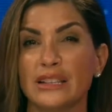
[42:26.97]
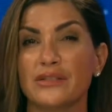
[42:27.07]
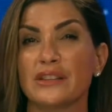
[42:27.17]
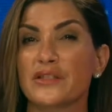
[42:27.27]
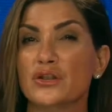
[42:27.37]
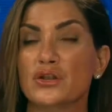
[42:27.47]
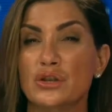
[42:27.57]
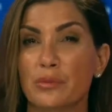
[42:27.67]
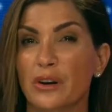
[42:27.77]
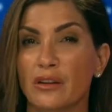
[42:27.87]
even if their
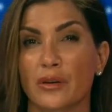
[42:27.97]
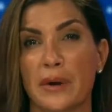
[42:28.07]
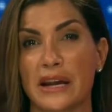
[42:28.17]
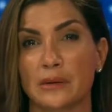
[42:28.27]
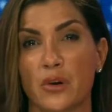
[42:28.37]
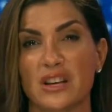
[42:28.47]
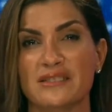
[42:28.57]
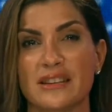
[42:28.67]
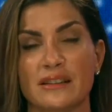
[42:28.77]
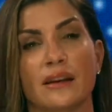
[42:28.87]
super overpadded bras
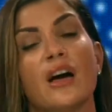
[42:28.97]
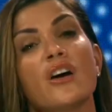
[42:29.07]
didn't.